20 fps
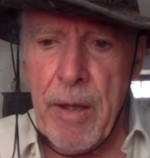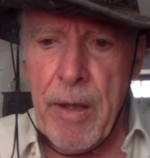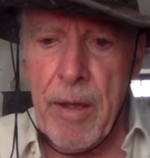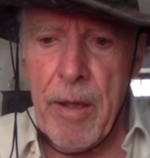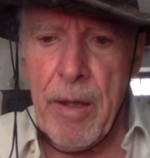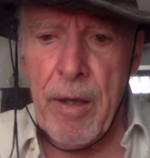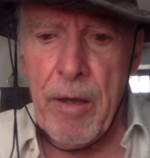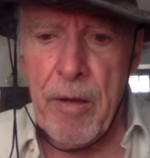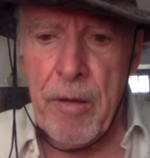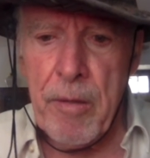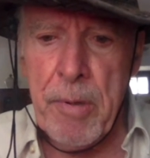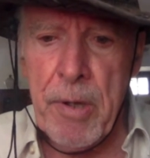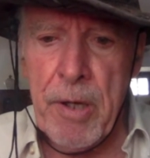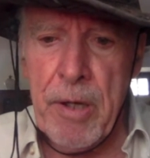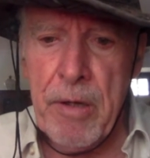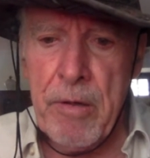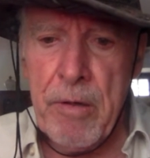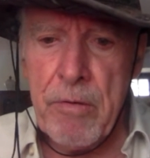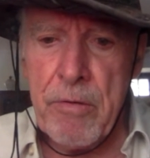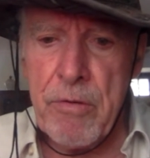How
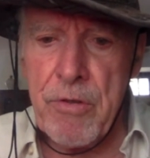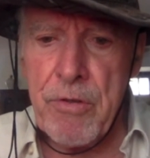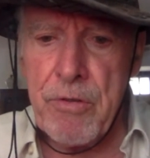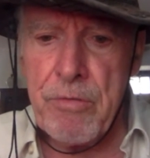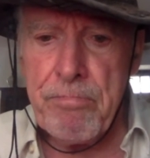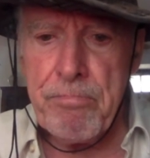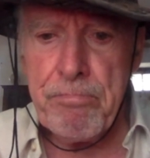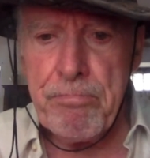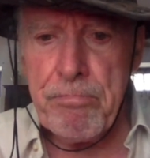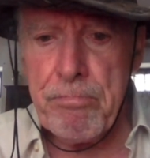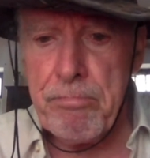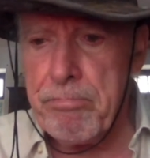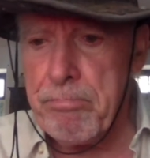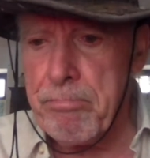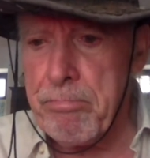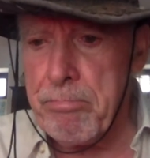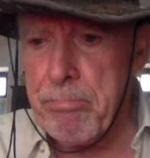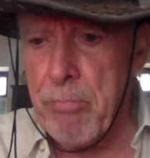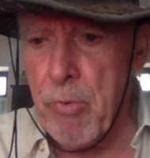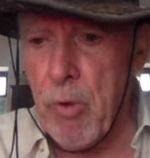about
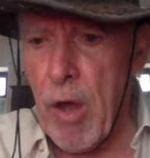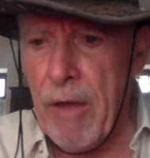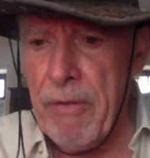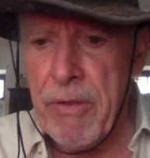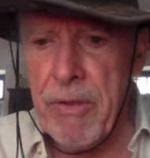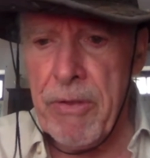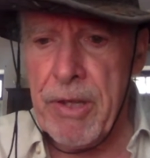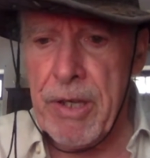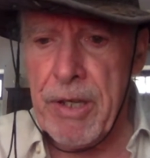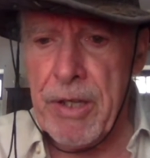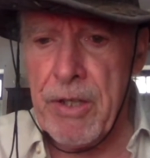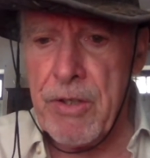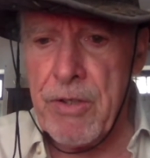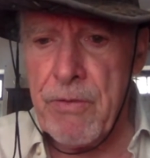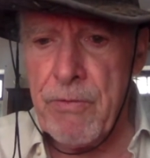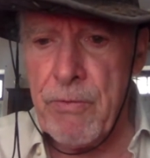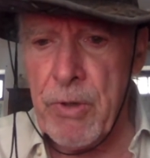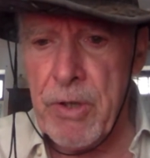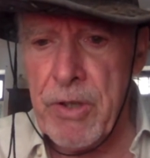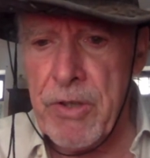other things?
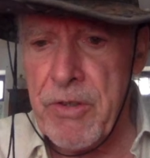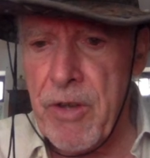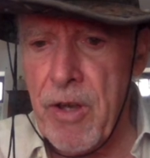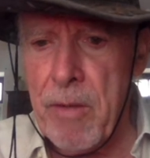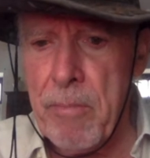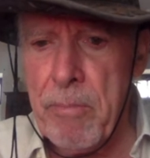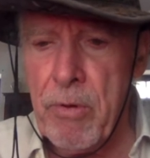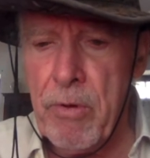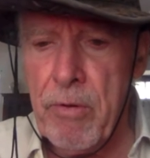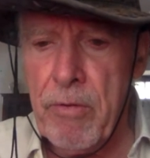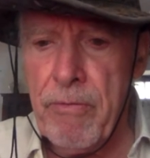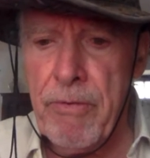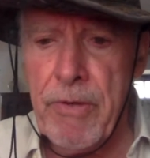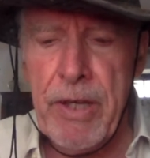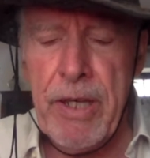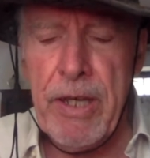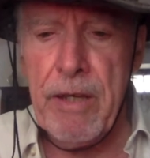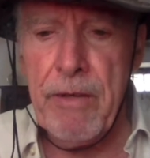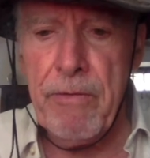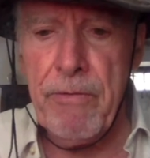For example,
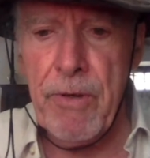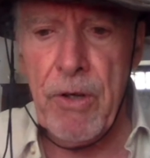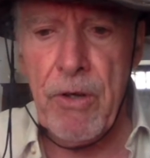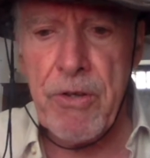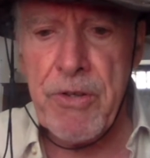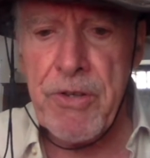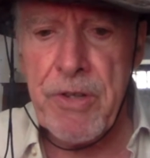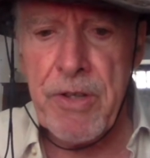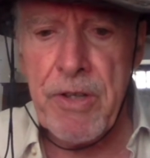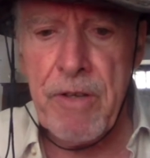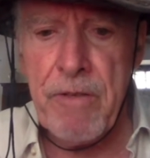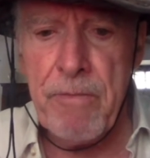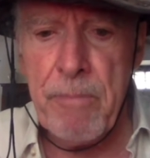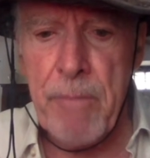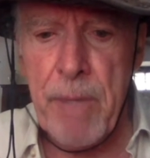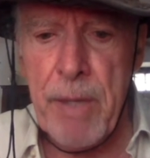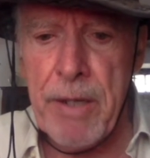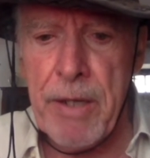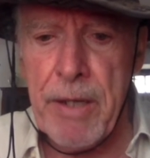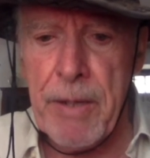V, velocity of
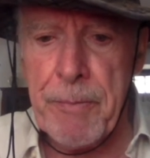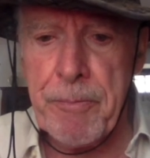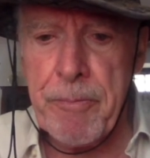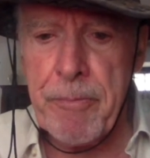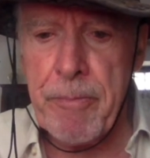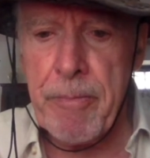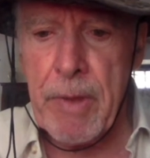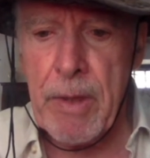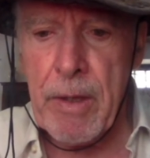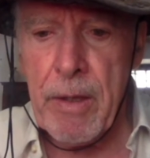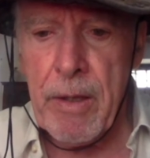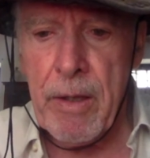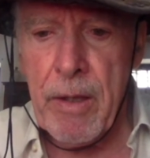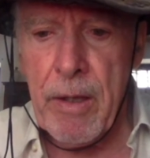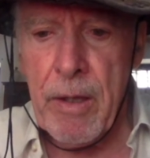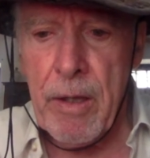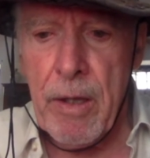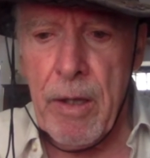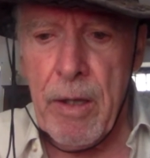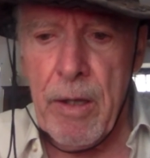money.
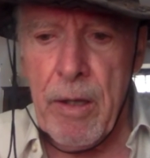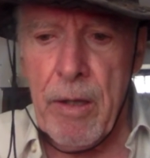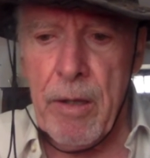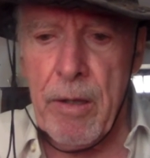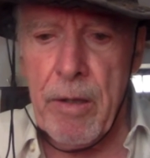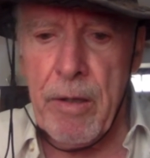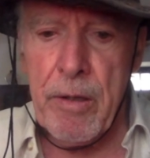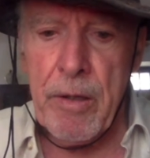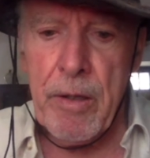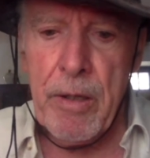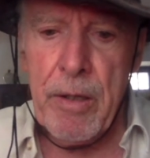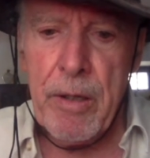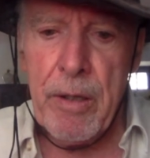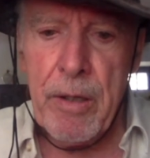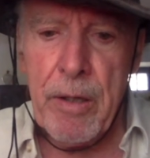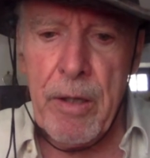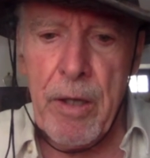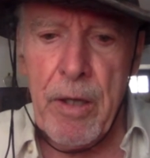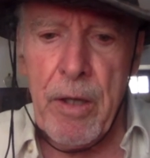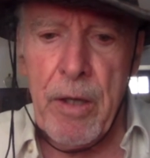There
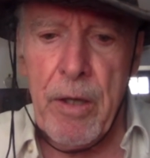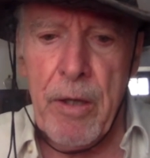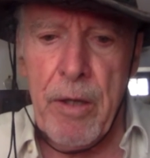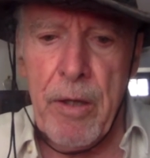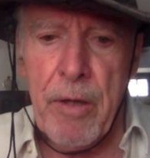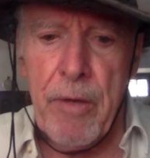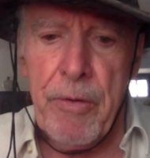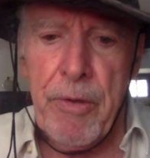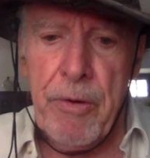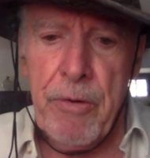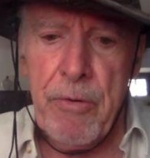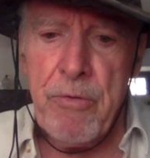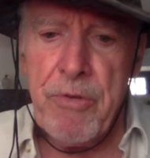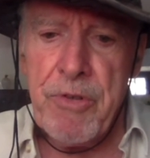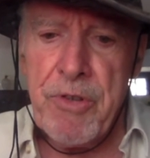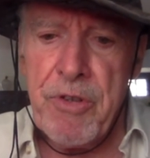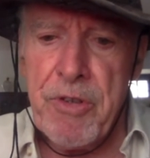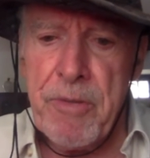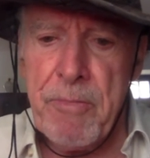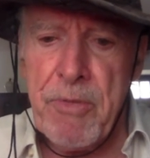are
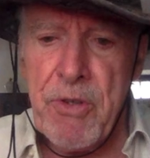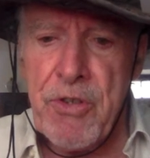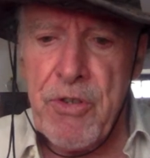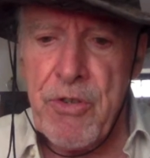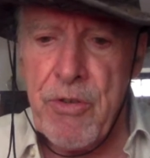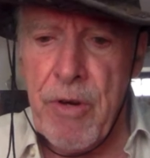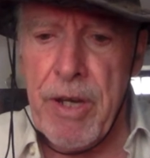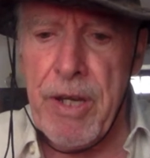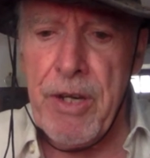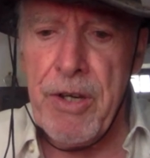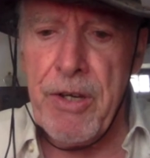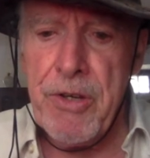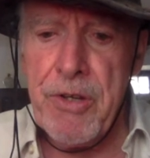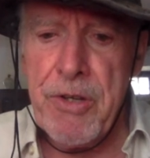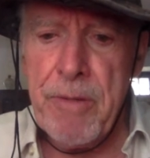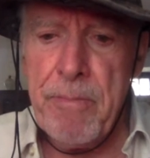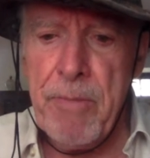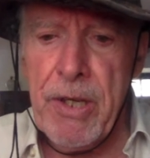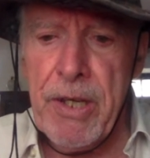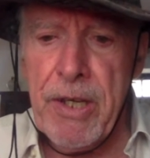also some strange
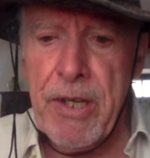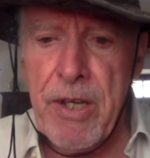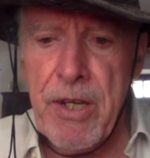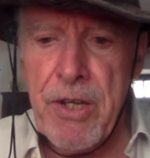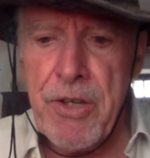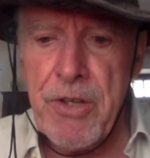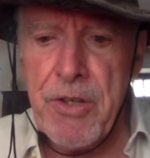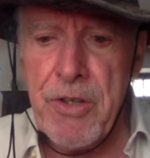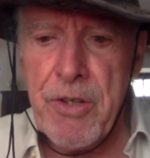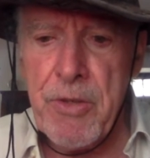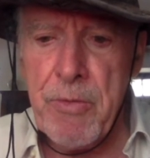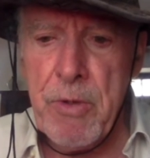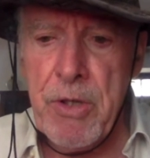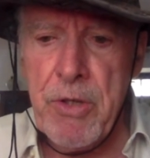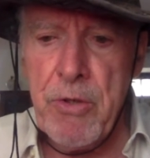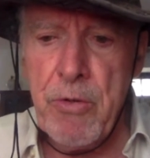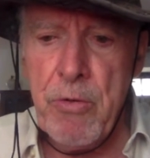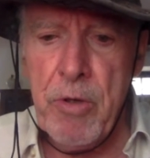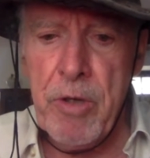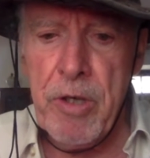implications when
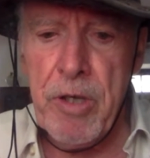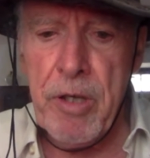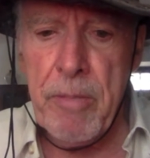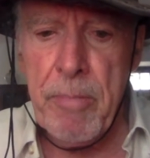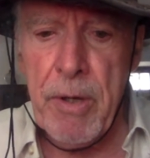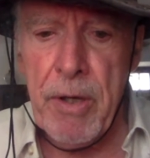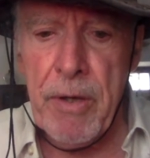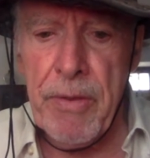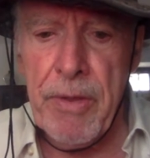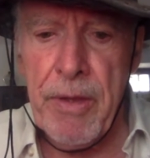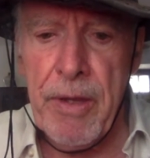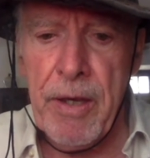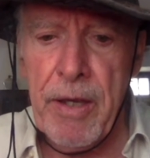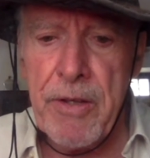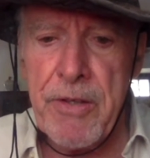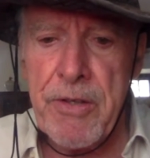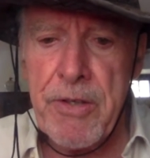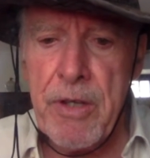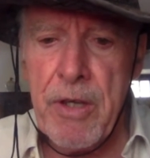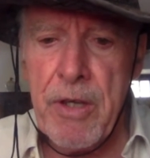talking about that.